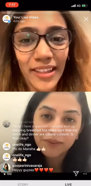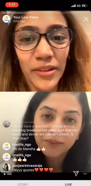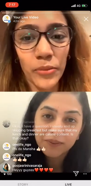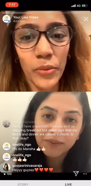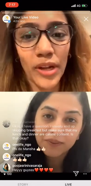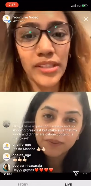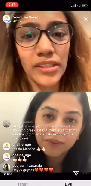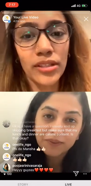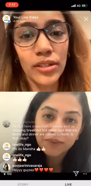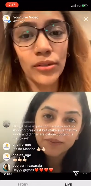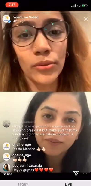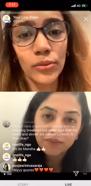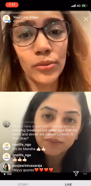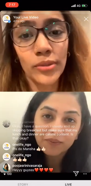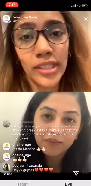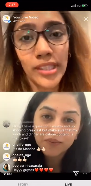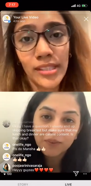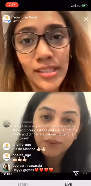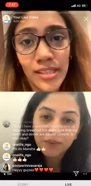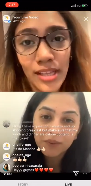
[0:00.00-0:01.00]
Speaker 1: the routine
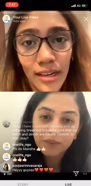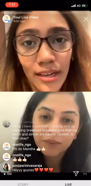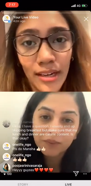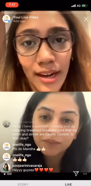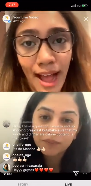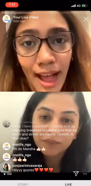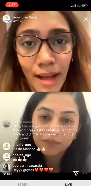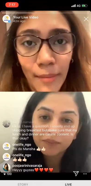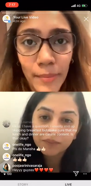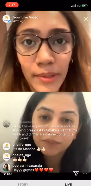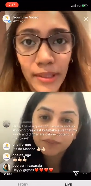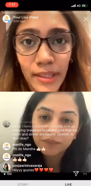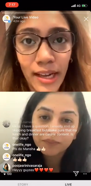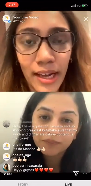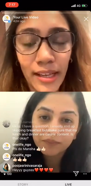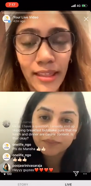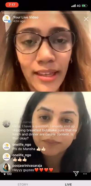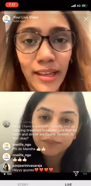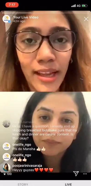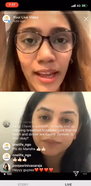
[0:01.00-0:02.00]
started happening, I think
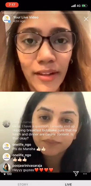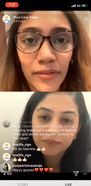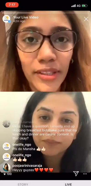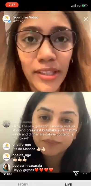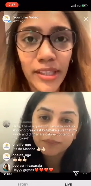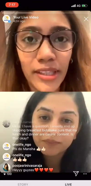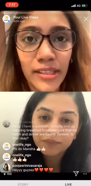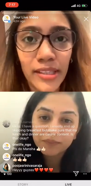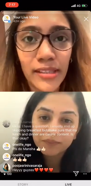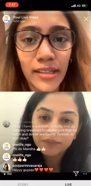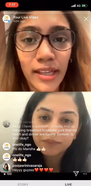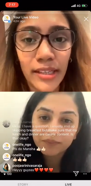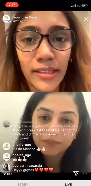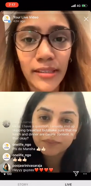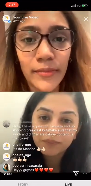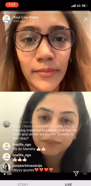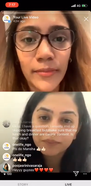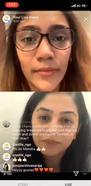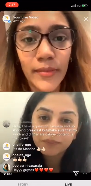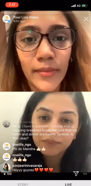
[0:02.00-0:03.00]
everything like
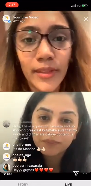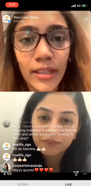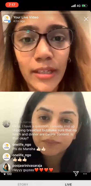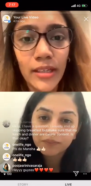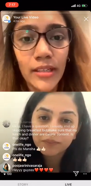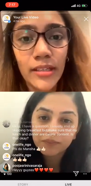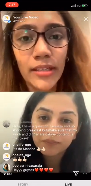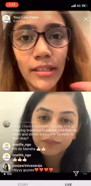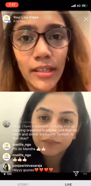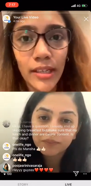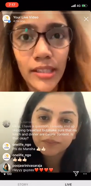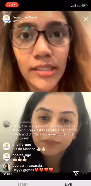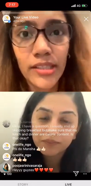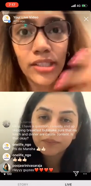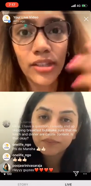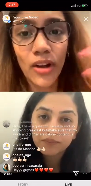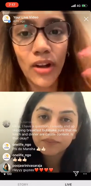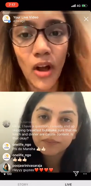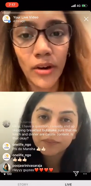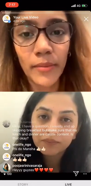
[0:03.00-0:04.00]
it just
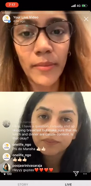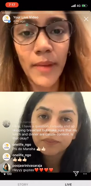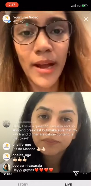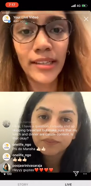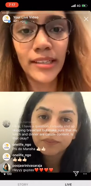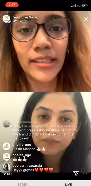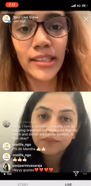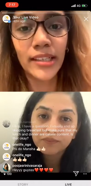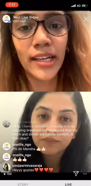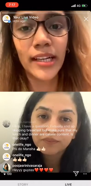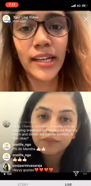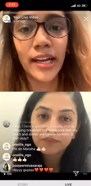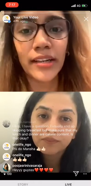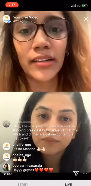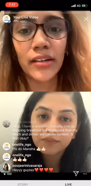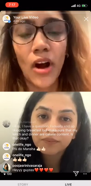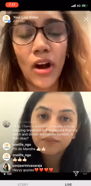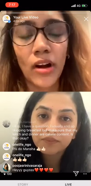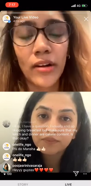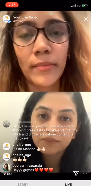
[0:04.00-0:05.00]
automatically like kind of
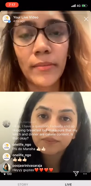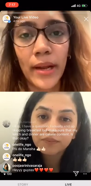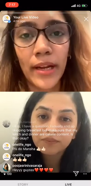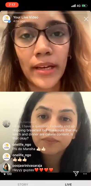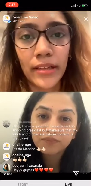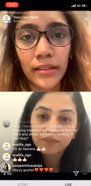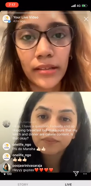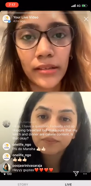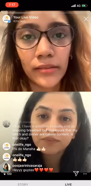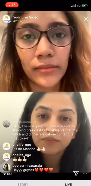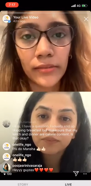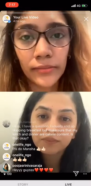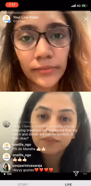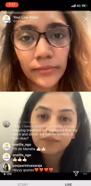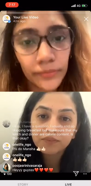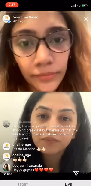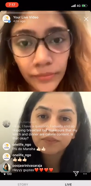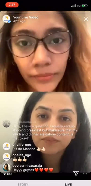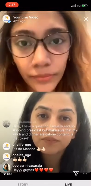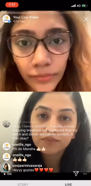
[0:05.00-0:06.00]
got better.
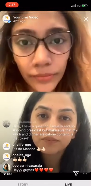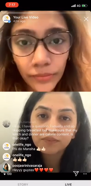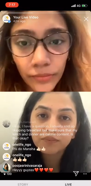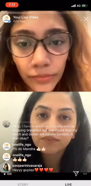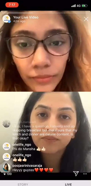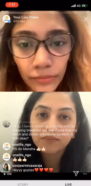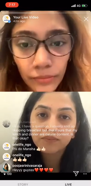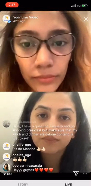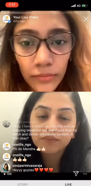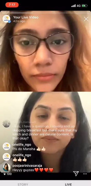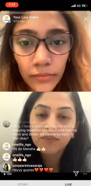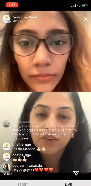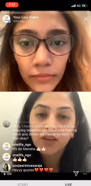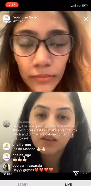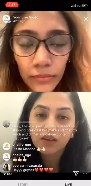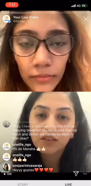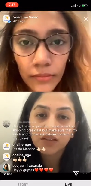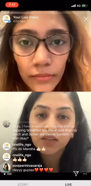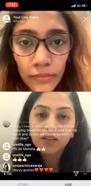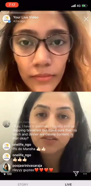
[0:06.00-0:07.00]
Speaker 2: Mm-hmm. Yeah,
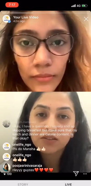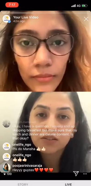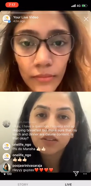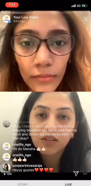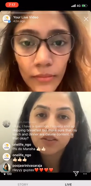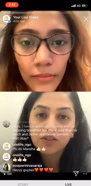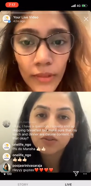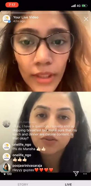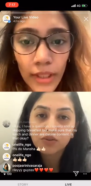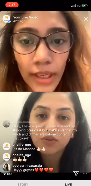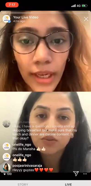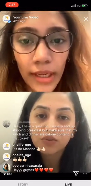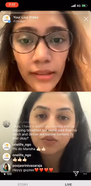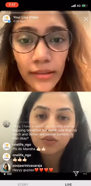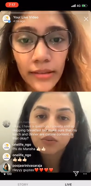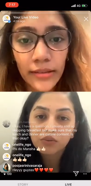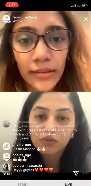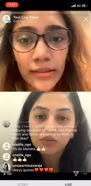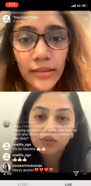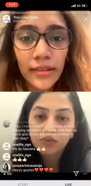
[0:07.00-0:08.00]
that's that's true. Yeah.
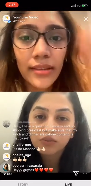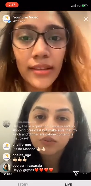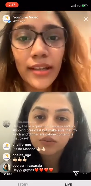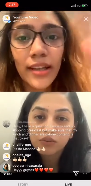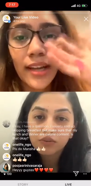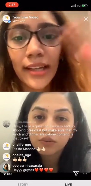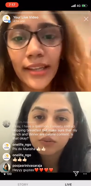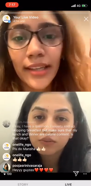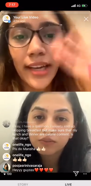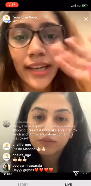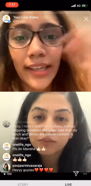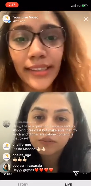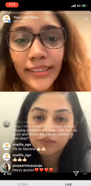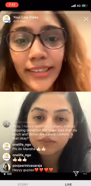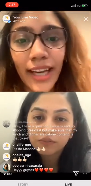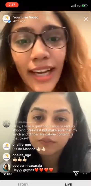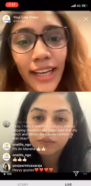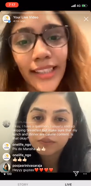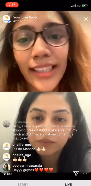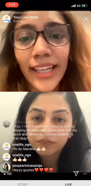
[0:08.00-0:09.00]
Speaker 1: Hi guys. Hi
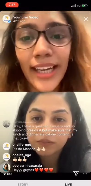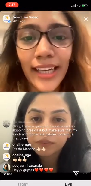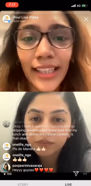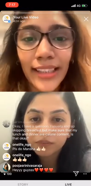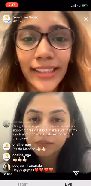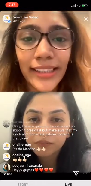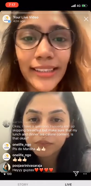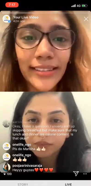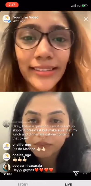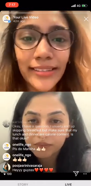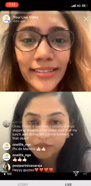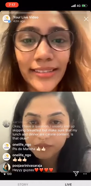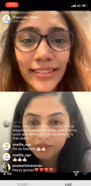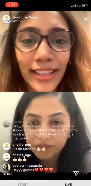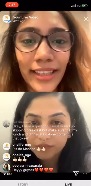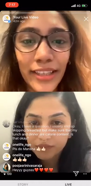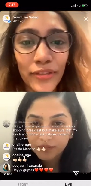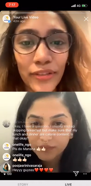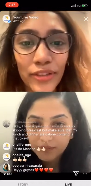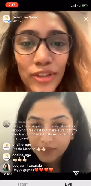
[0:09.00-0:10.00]
hi. Thanks for
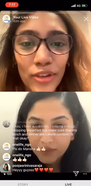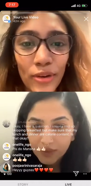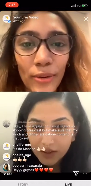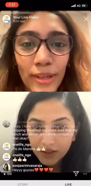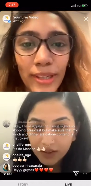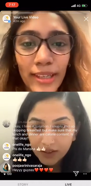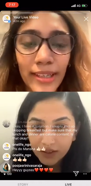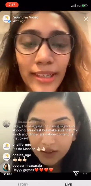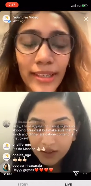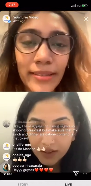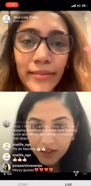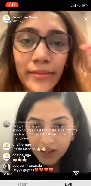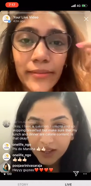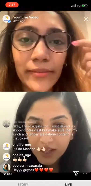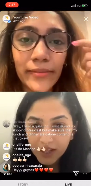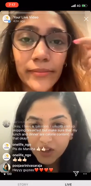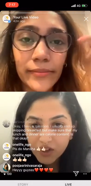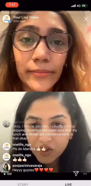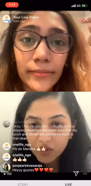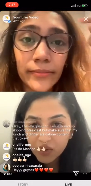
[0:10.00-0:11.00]
joining in.
Speaker 2: Hey
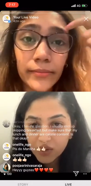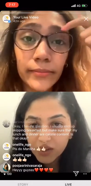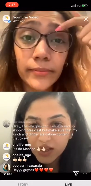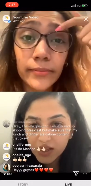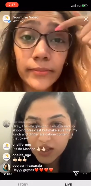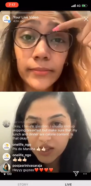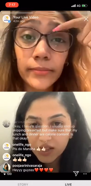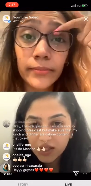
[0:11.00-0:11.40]
Shruti. Hey